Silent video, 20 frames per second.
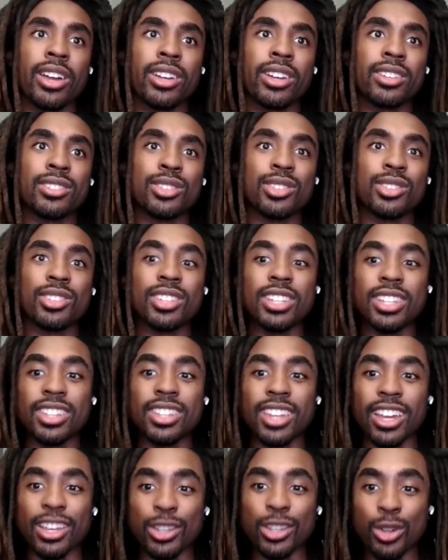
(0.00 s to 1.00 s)
like just seeing
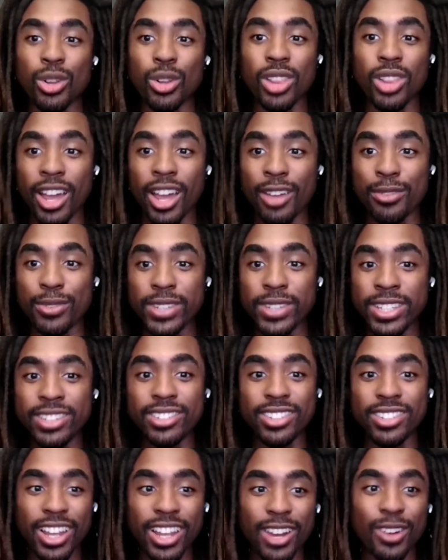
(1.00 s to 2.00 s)
that your life is
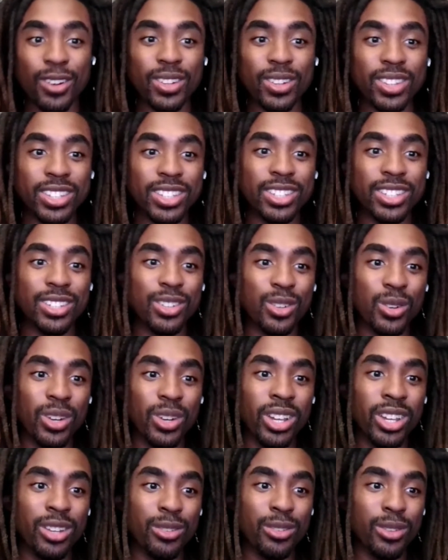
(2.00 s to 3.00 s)
inherently
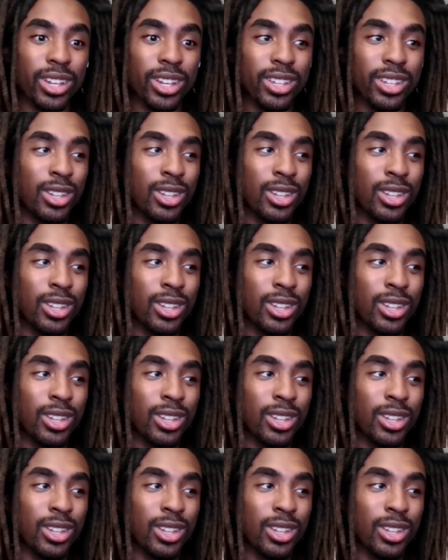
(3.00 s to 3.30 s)
creative. Like